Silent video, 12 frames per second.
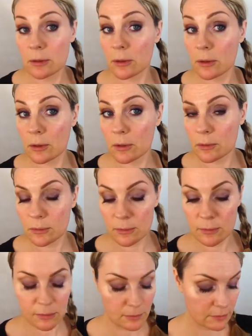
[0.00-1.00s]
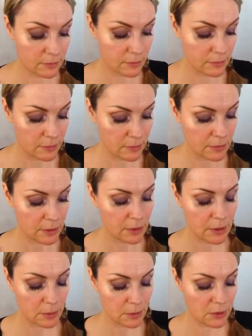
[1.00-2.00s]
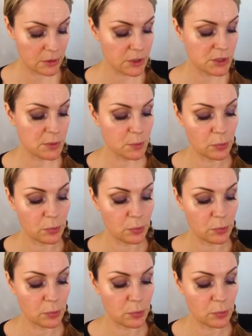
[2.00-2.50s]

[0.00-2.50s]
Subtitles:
You know, I'm just